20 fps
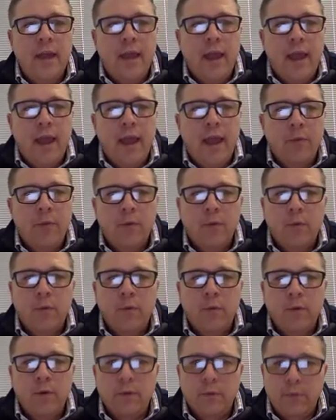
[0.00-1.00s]
And when
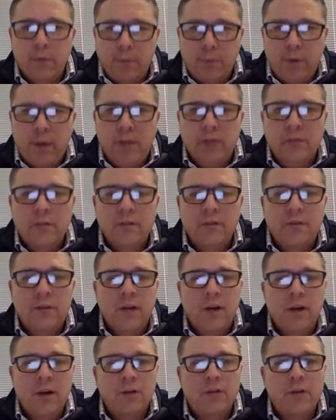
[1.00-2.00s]
we're in the process of
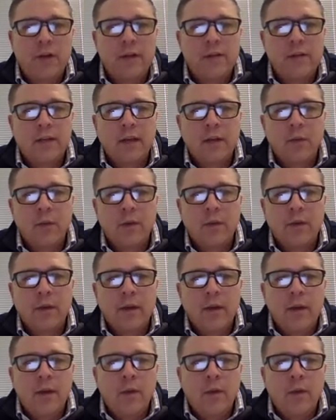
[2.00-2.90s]
characterizing it, we